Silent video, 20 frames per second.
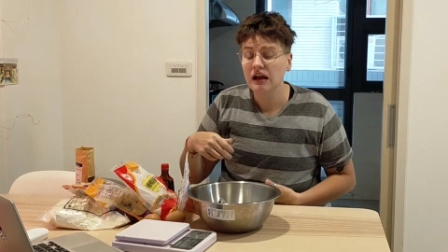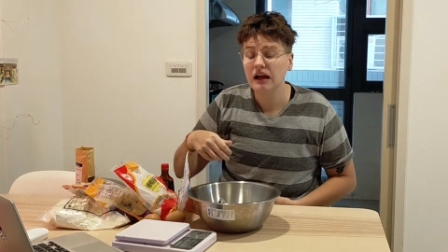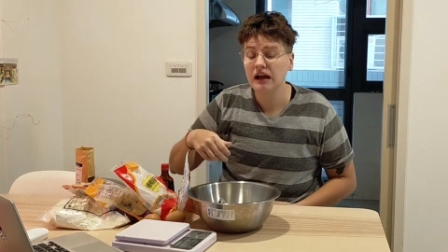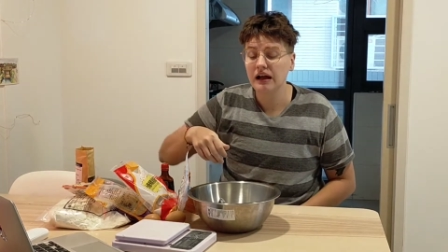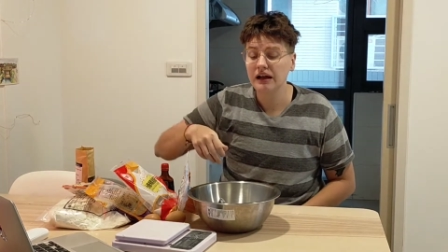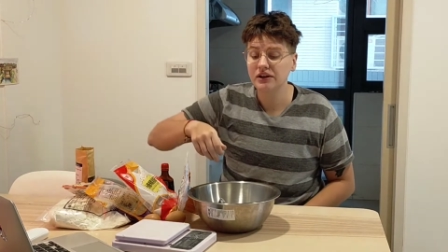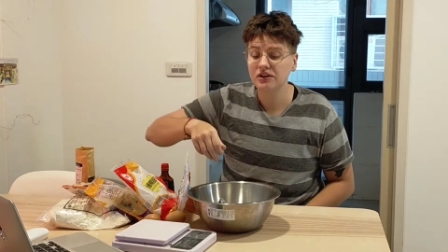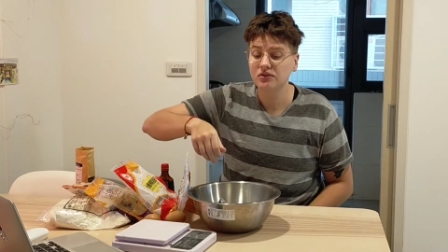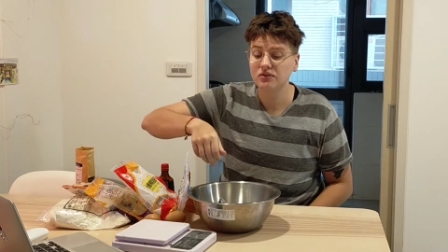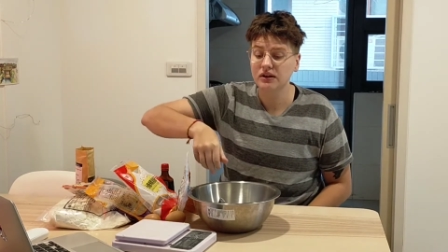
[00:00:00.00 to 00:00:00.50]

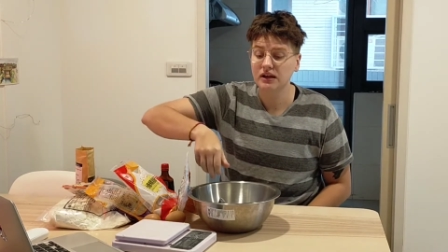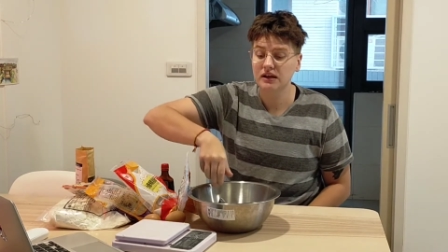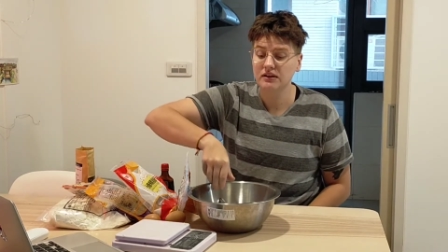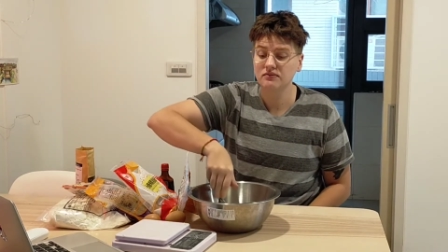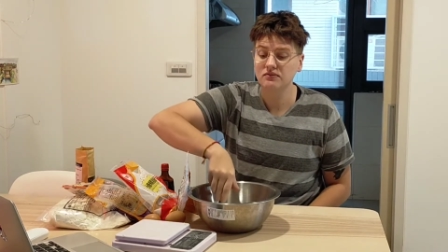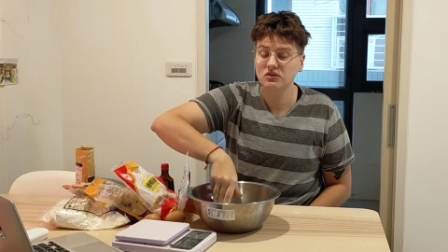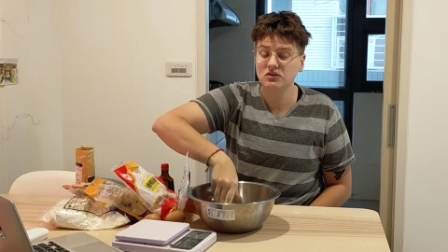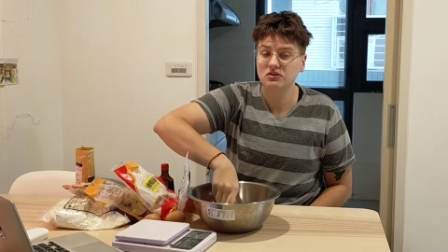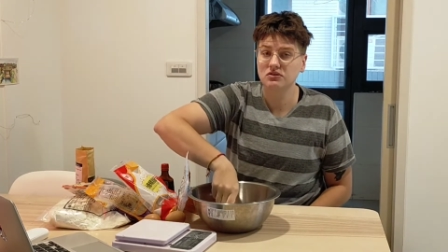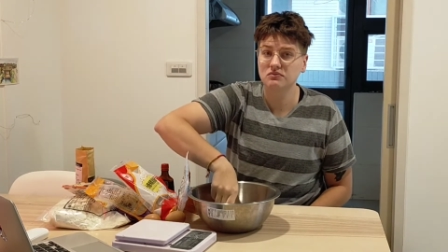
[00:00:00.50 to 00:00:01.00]
I don't
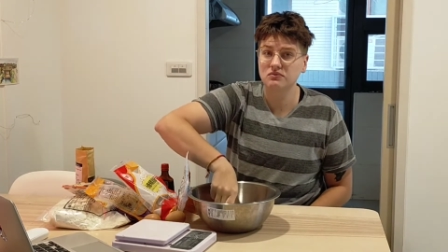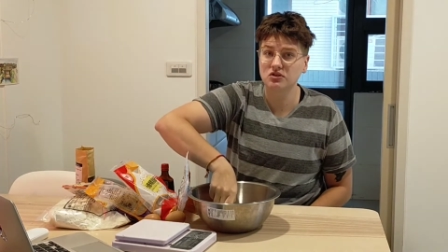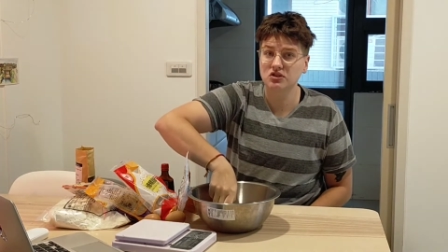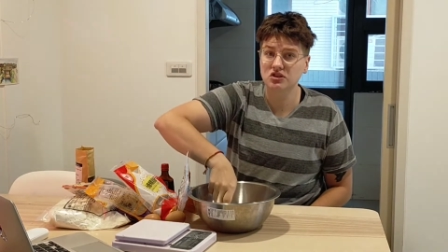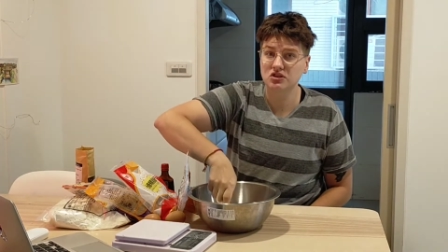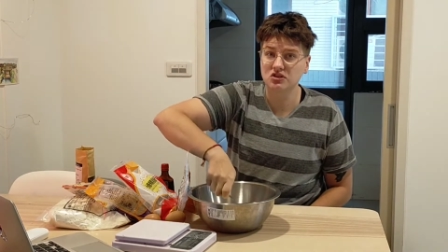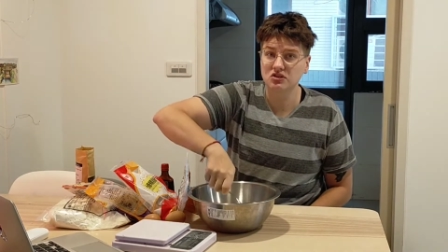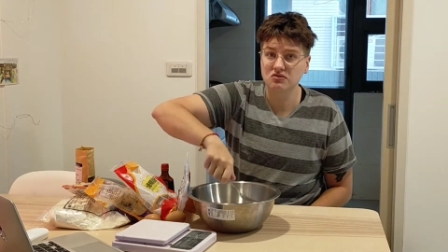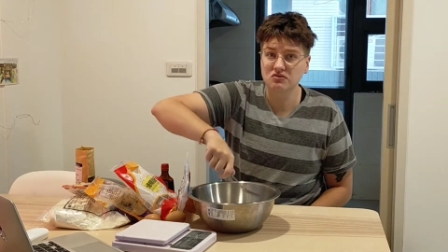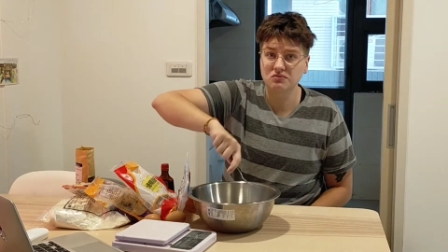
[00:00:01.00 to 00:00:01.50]
have one, so I'm just
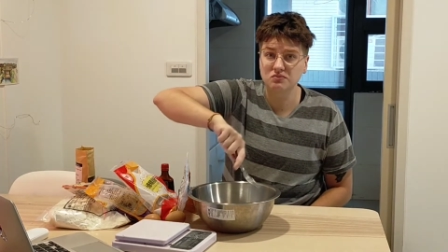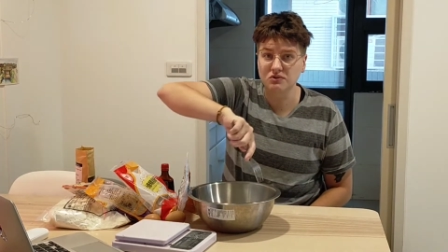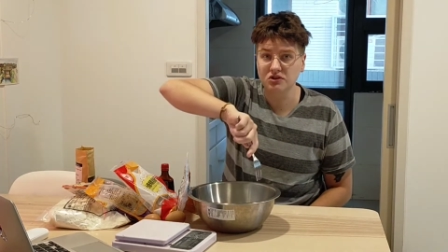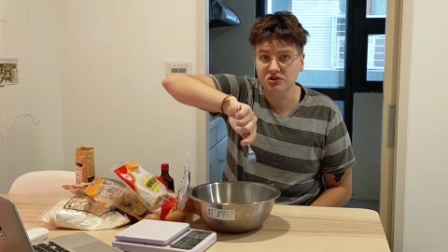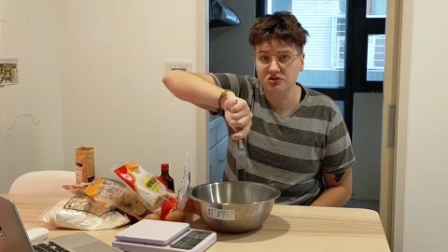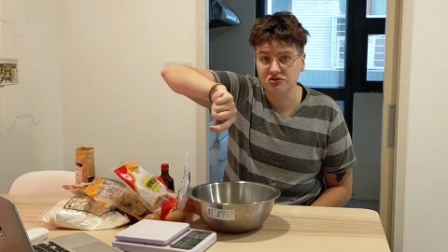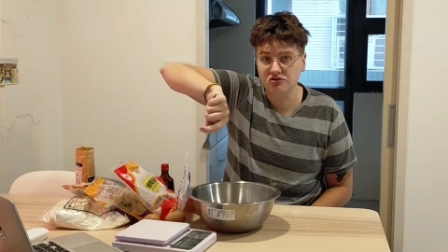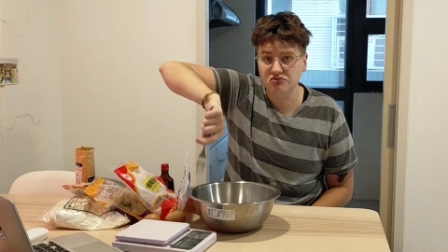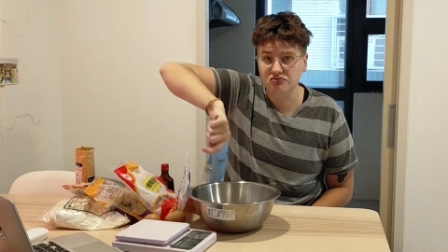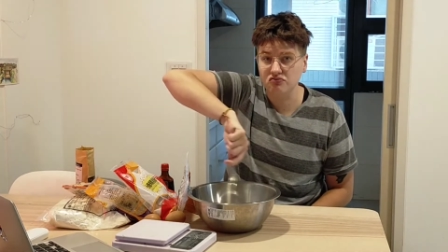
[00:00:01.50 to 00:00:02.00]
going to use my
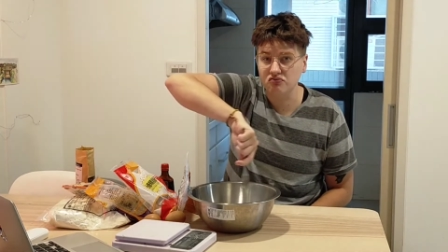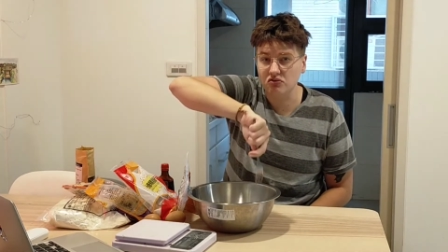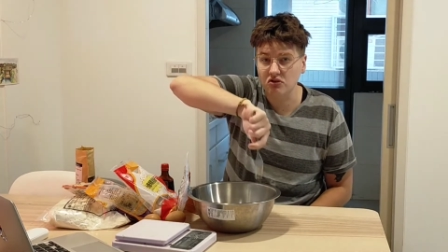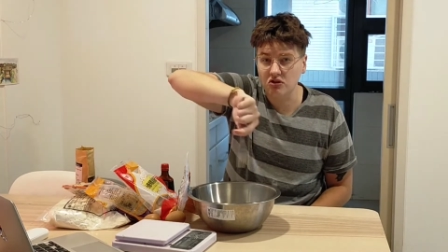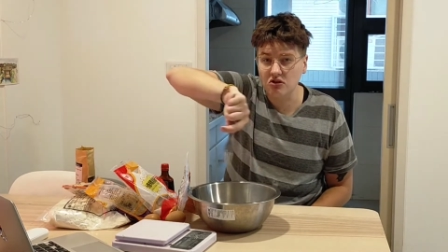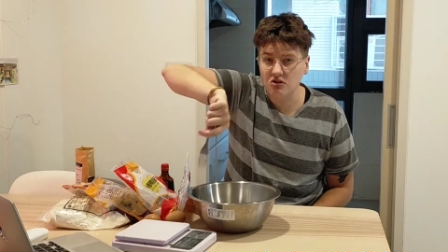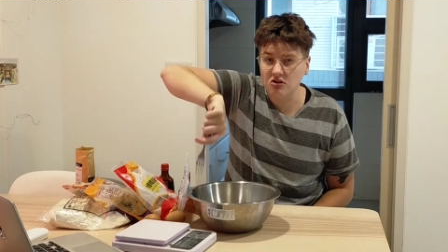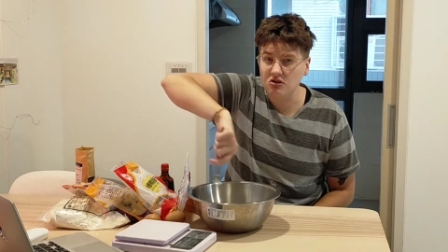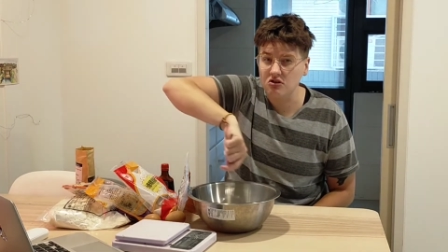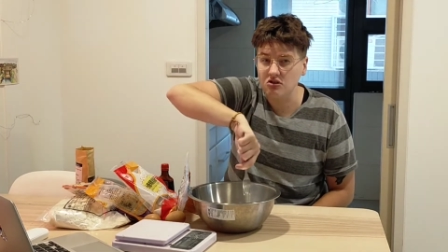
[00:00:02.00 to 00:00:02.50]

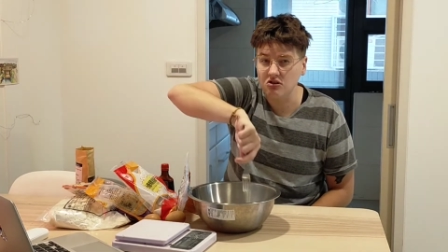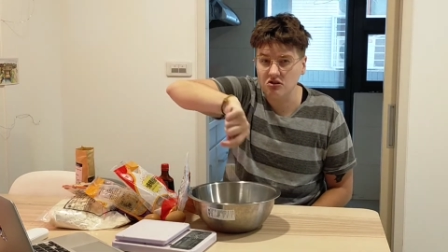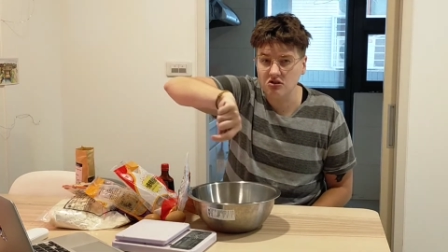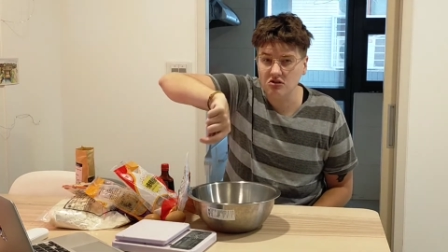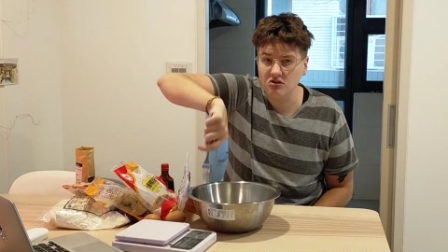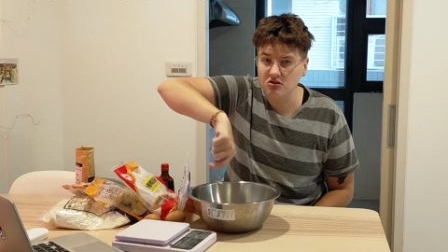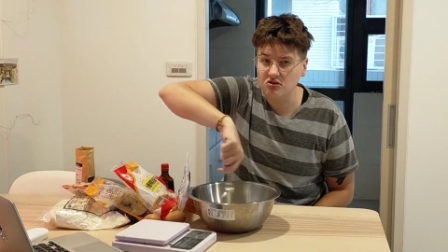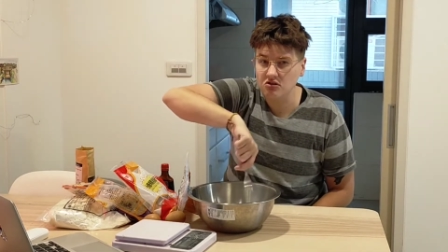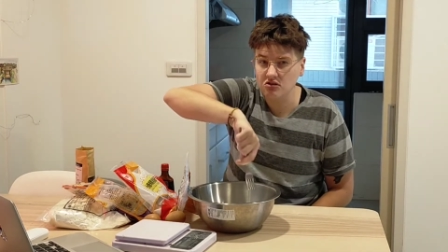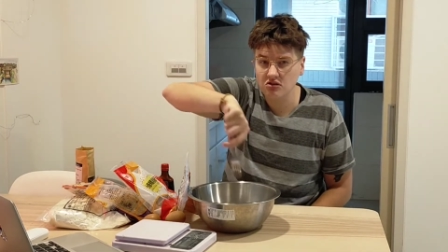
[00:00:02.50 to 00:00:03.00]

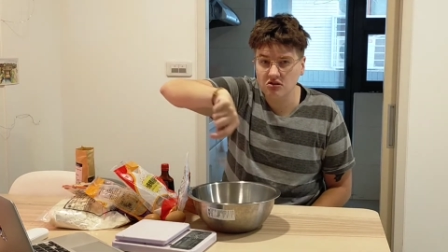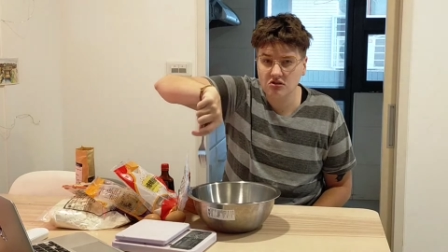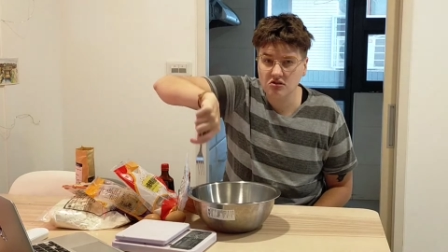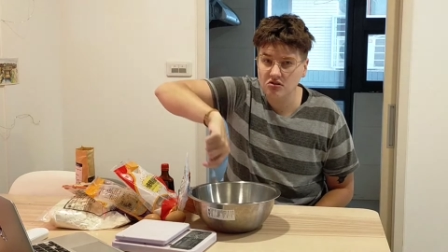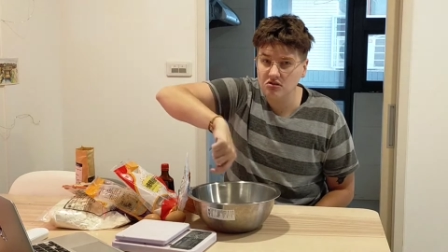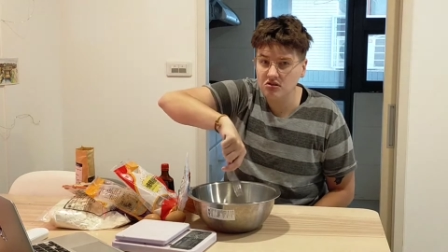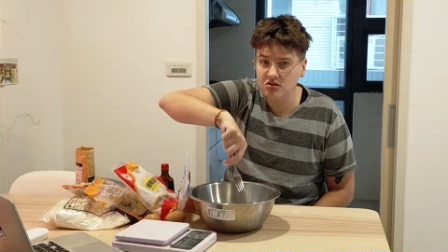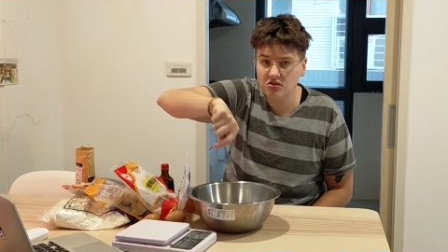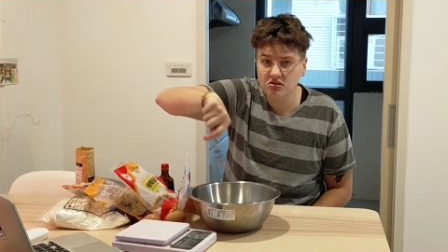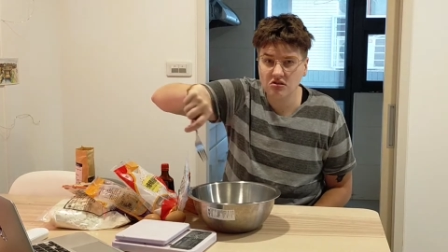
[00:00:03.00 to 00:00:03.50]

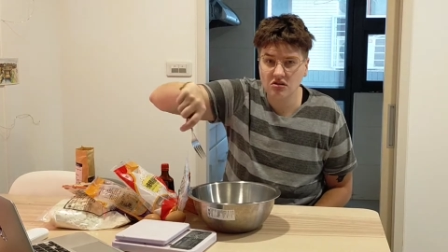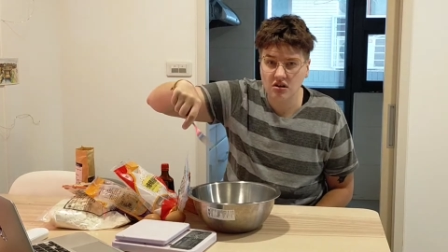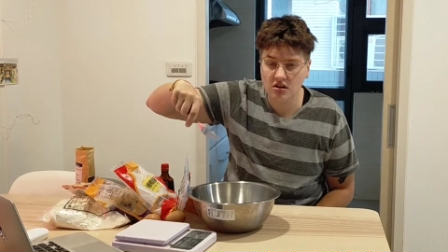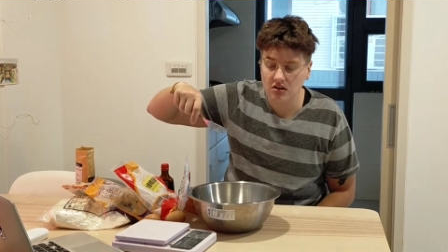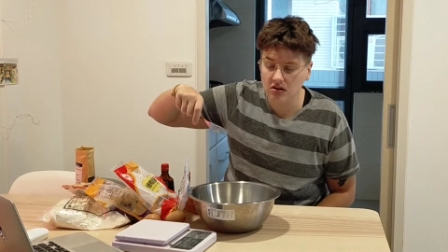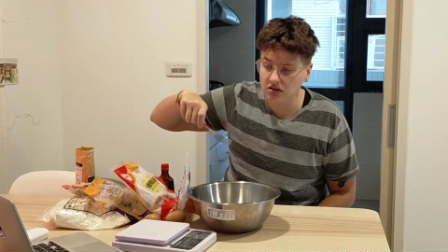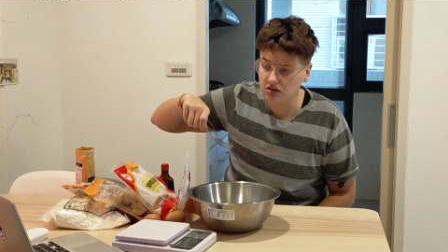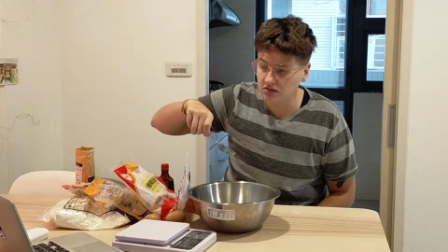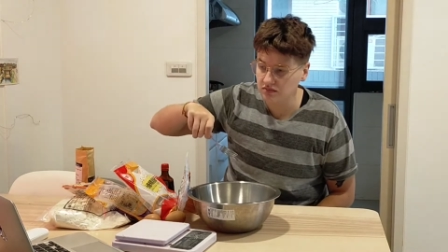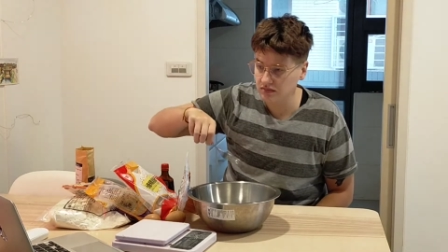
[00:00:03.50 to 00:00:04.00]
strong
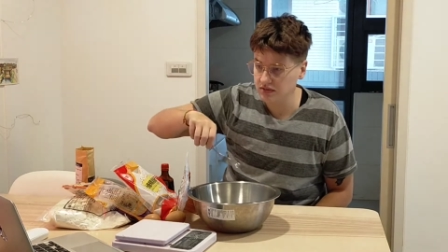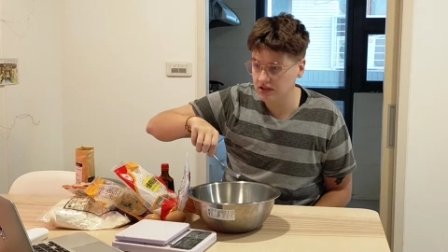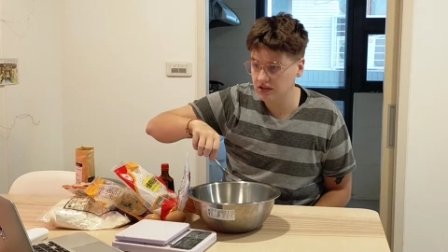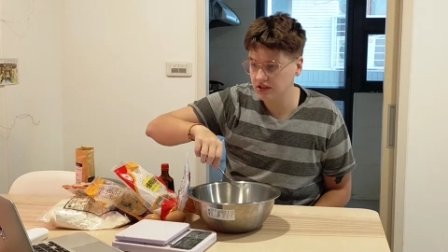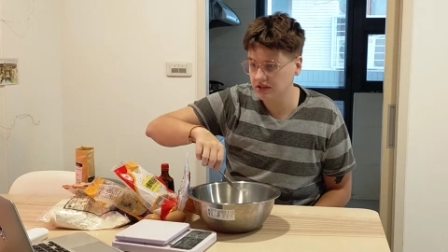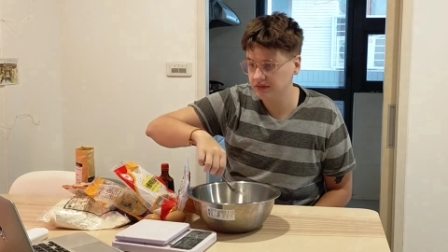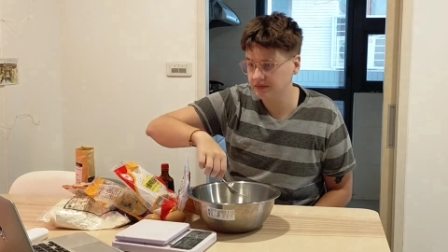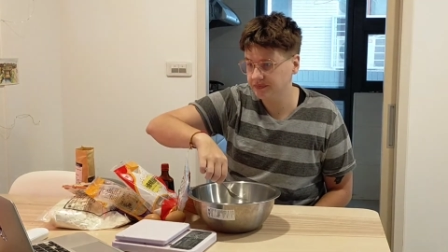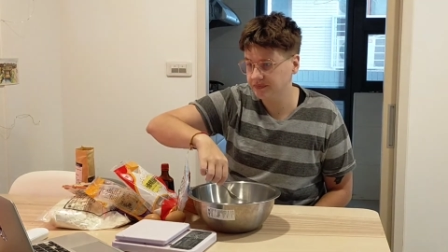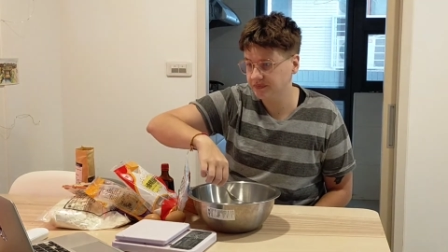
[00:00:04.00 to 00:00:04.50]
arms.